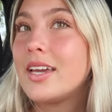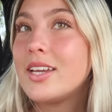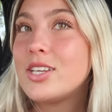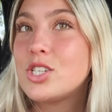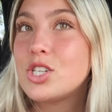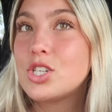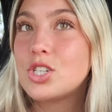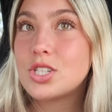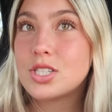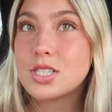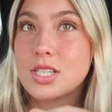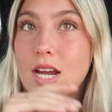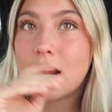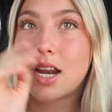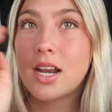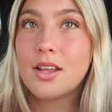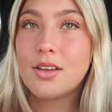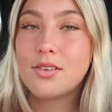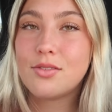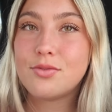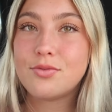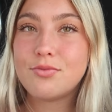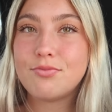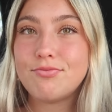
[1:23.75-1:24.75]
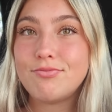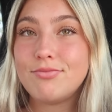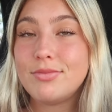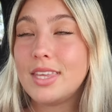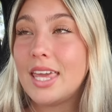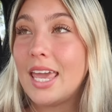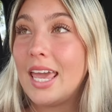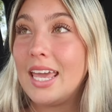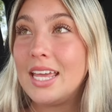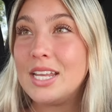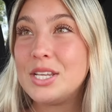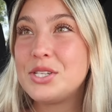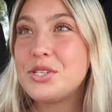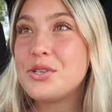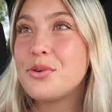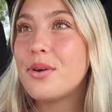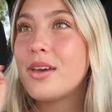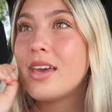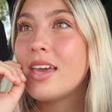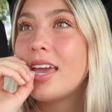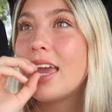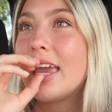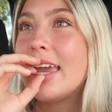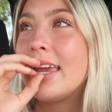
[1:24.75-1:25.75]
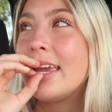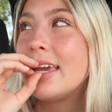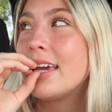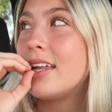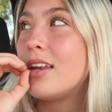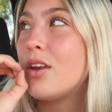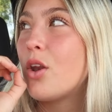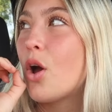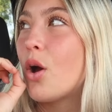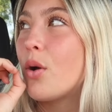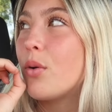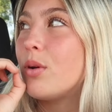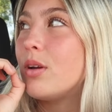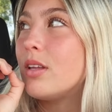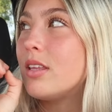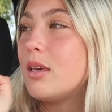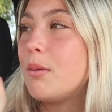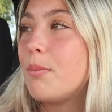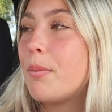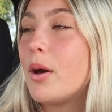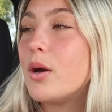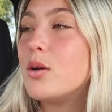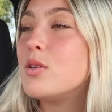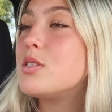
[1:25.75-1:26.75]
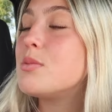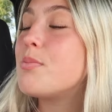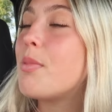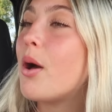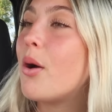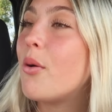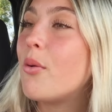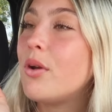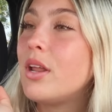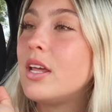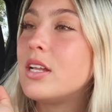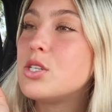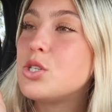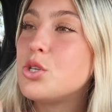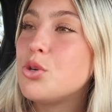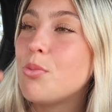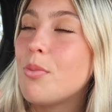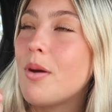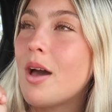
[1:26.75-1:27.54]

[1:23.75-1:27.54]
I should just kind of get into it and not really postpone it too